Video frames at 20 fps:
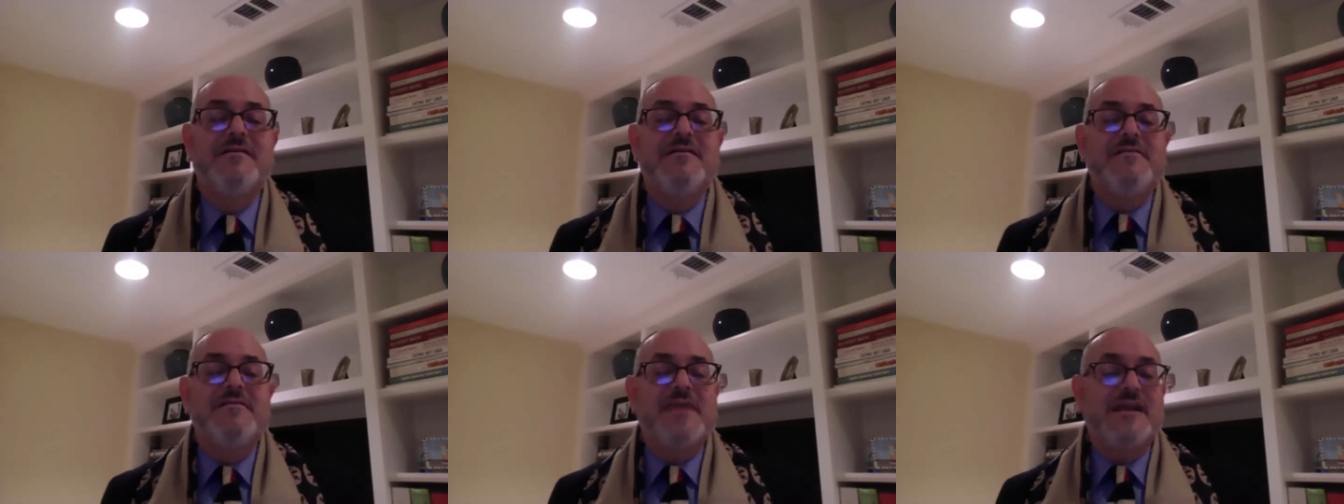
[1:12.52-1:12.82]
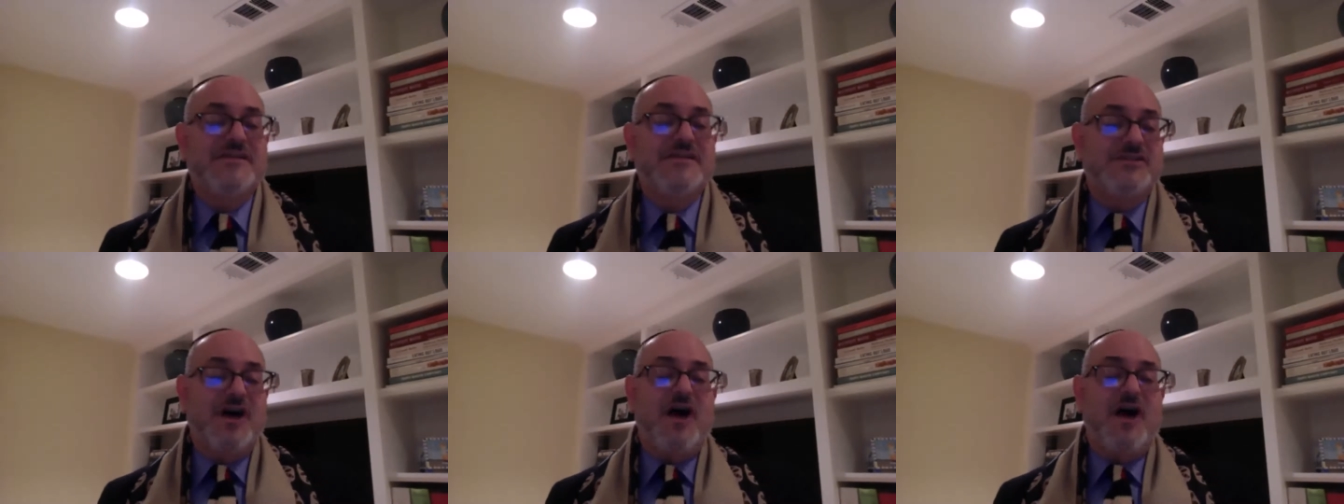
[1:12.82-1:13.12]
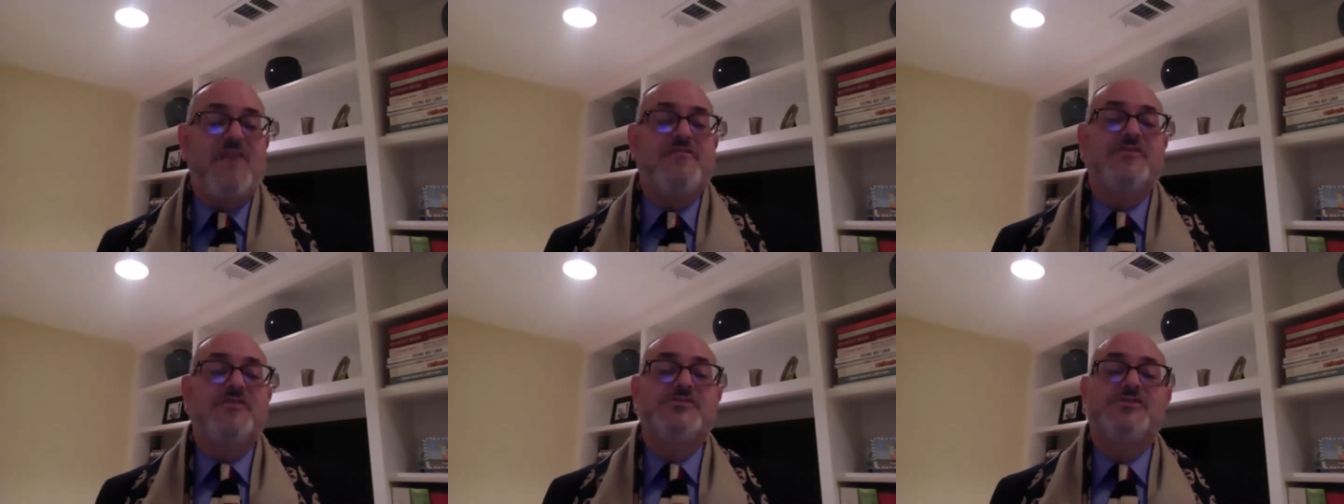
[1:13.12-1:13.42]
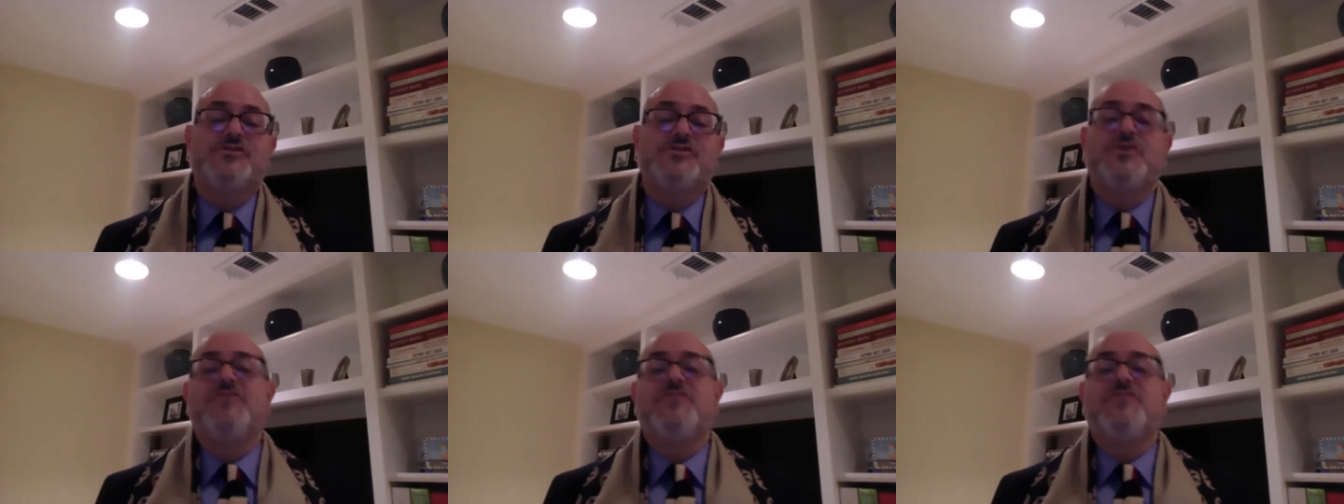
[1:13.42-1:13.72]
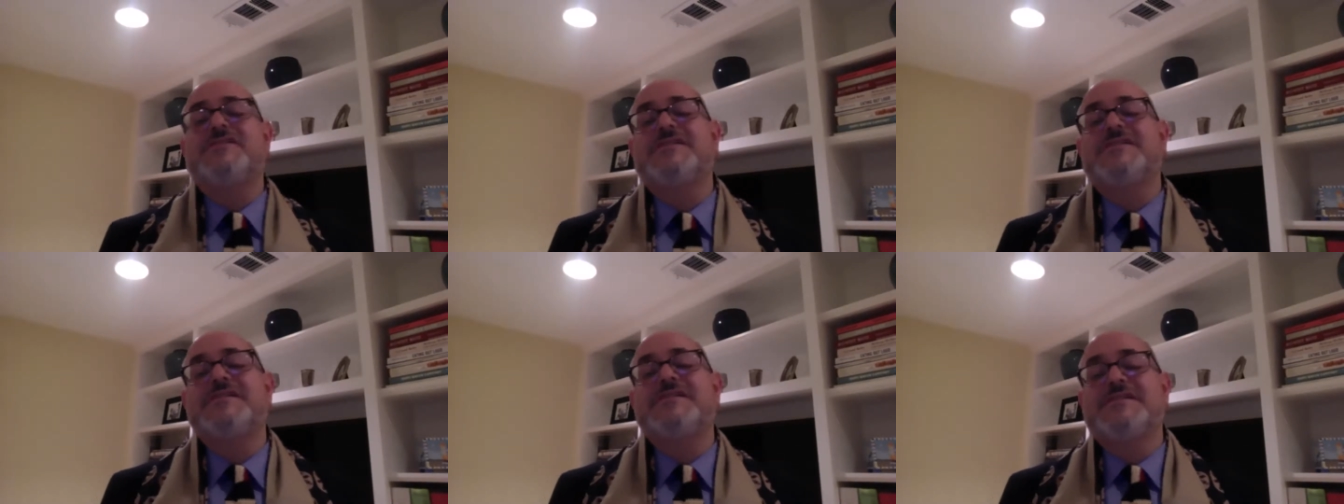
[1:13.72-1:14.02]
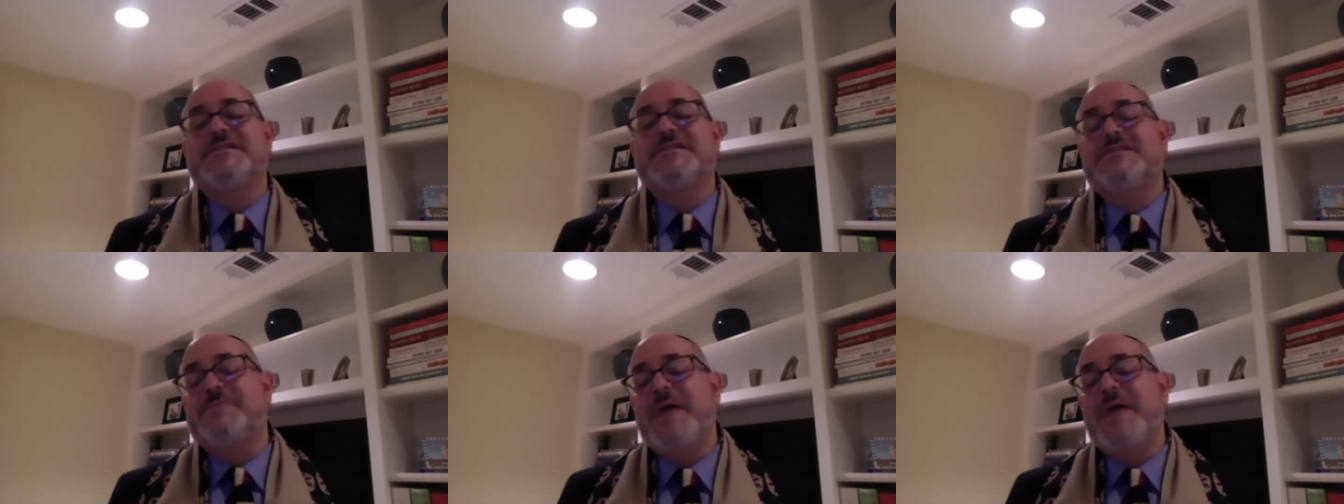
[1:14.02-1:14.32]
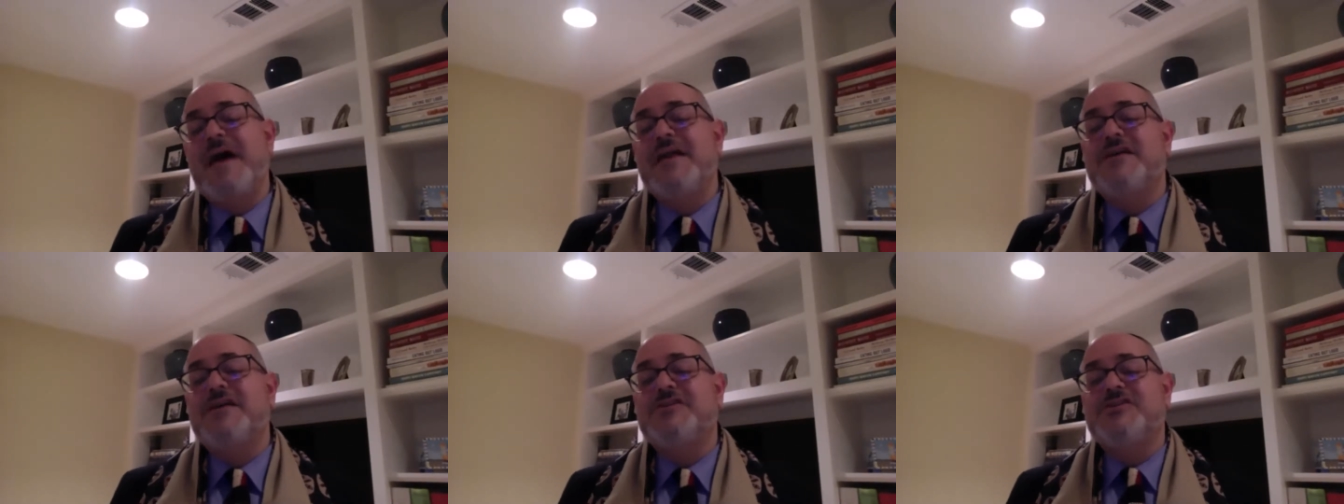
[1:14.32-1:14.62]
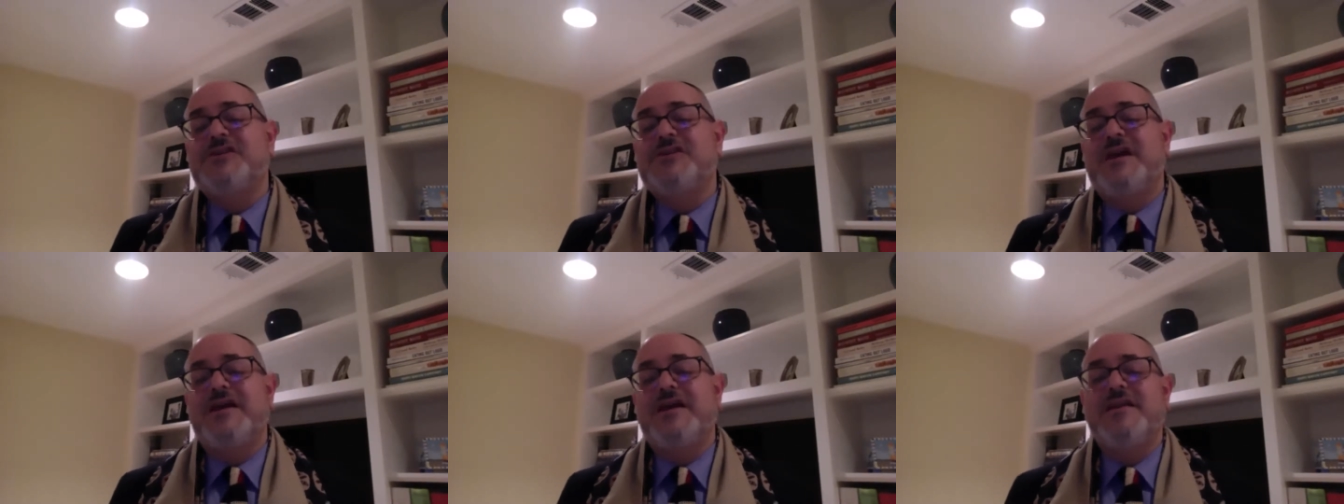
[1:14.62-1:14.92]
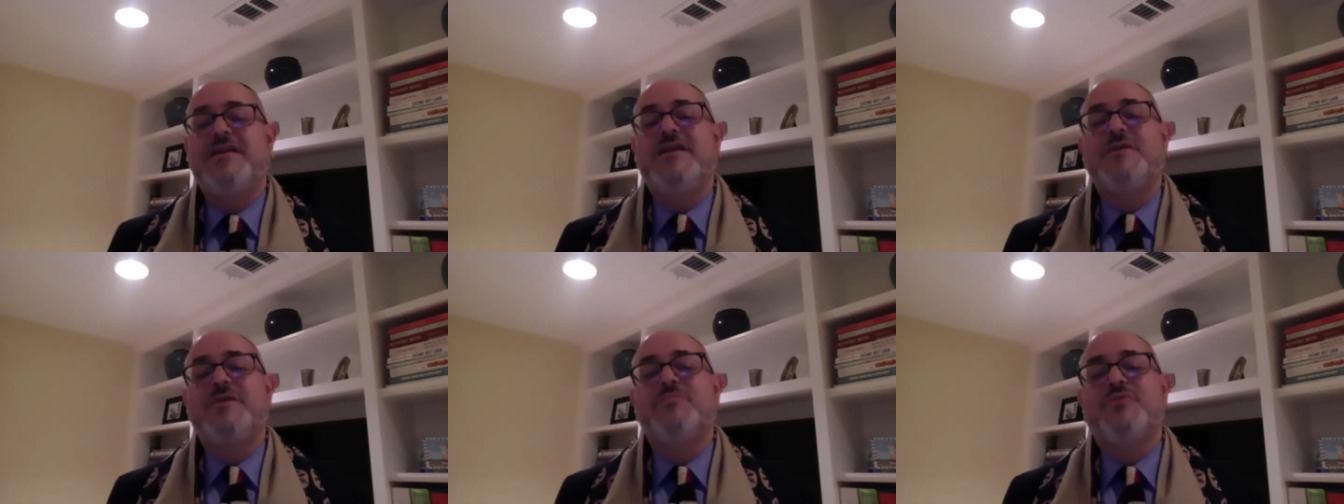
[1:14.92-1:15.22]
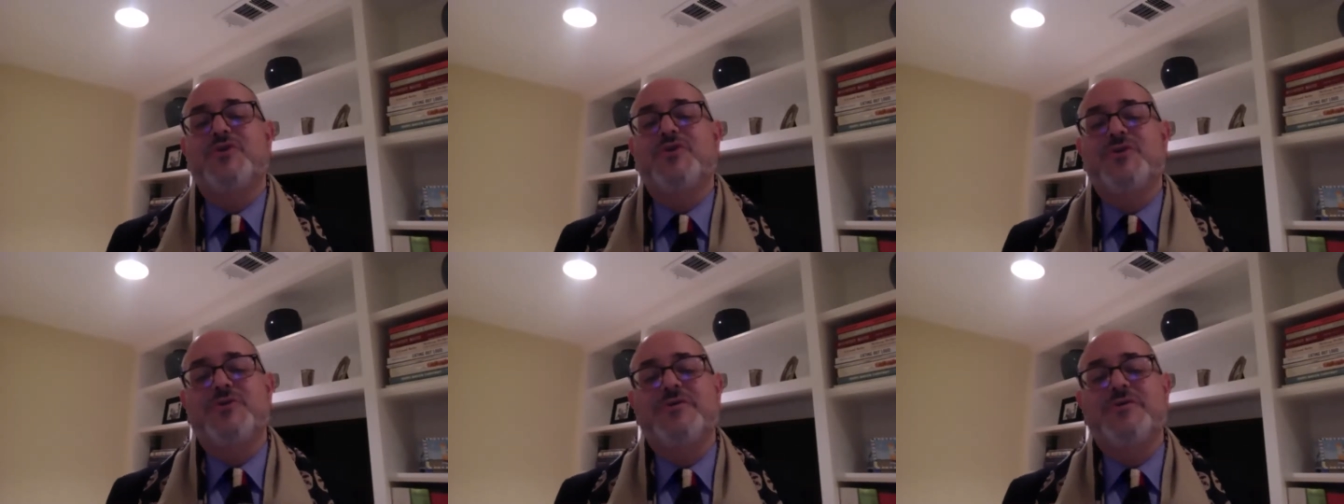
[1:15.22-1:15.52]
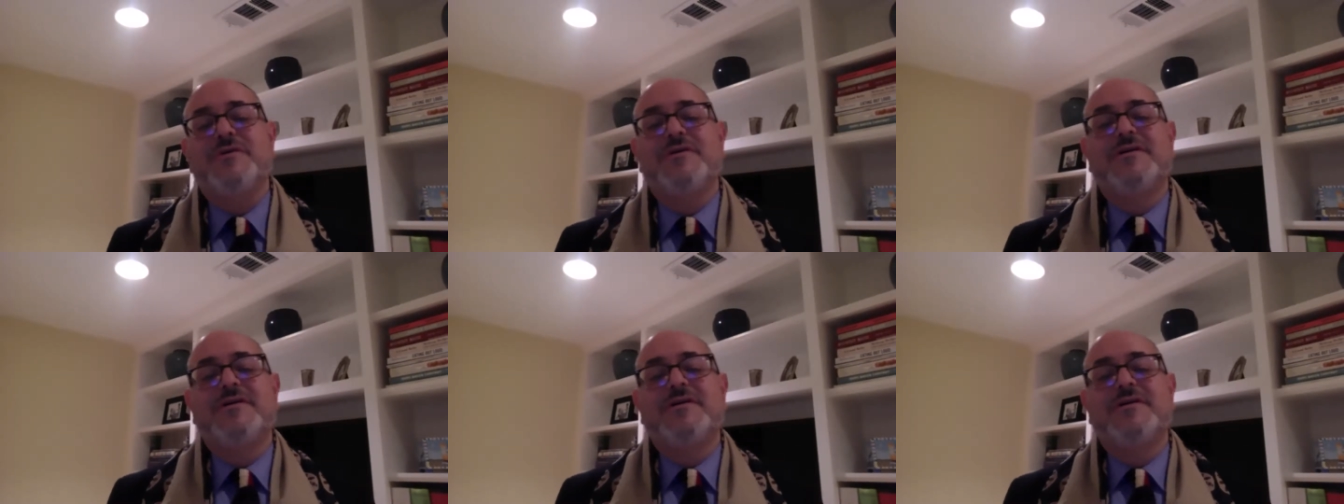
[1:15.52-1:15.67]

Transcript: that has offered services in Spanish and Hebrew